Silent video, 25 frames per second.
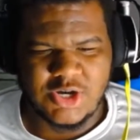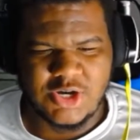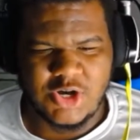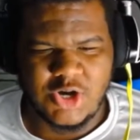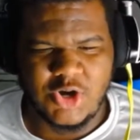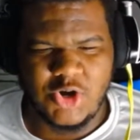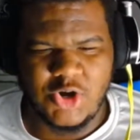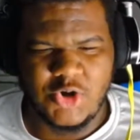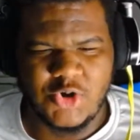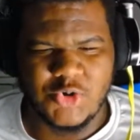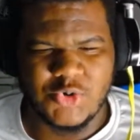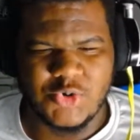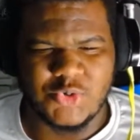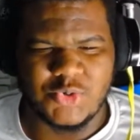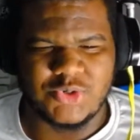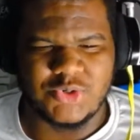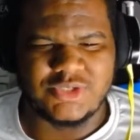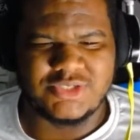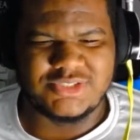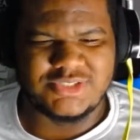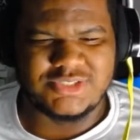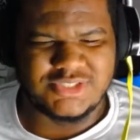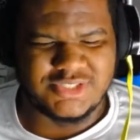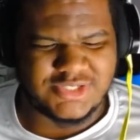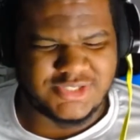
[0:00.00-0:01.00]

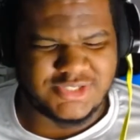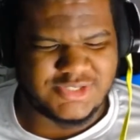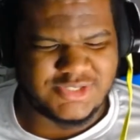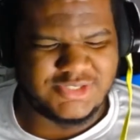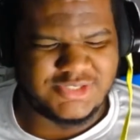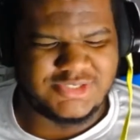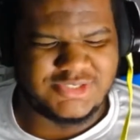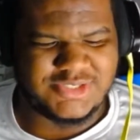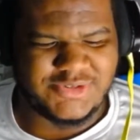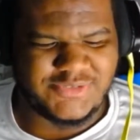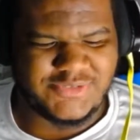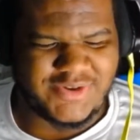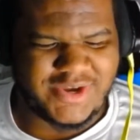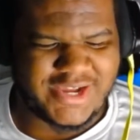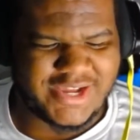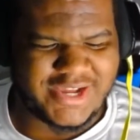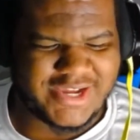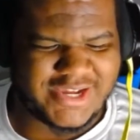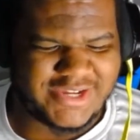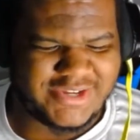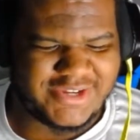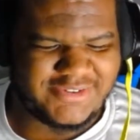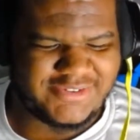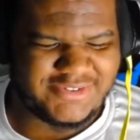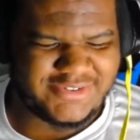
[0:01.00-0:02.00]
Oh, he said why
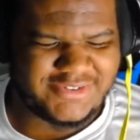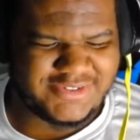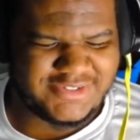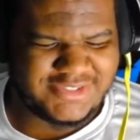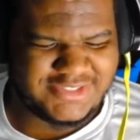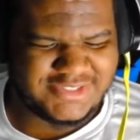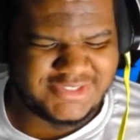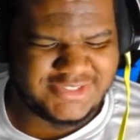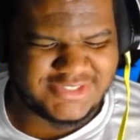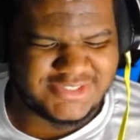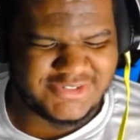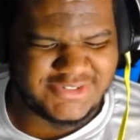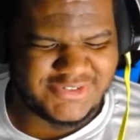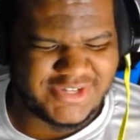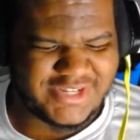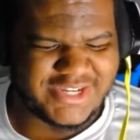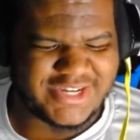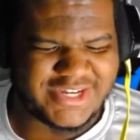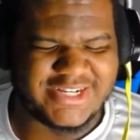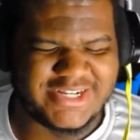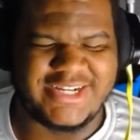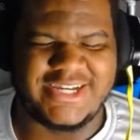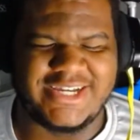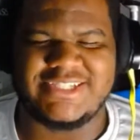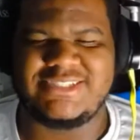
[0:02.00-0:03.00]
y'all
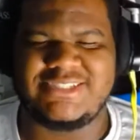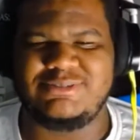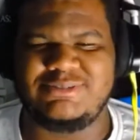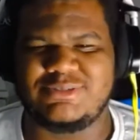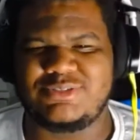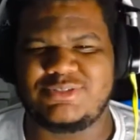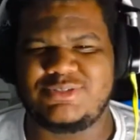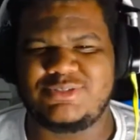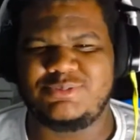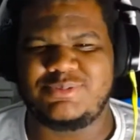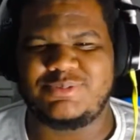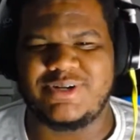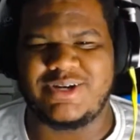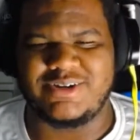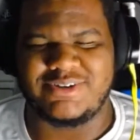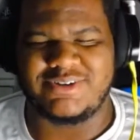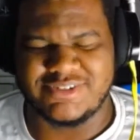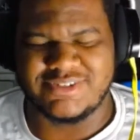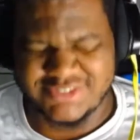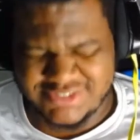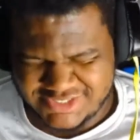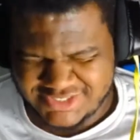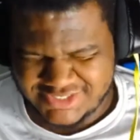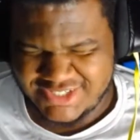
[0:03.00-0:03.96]
not see my superpowers?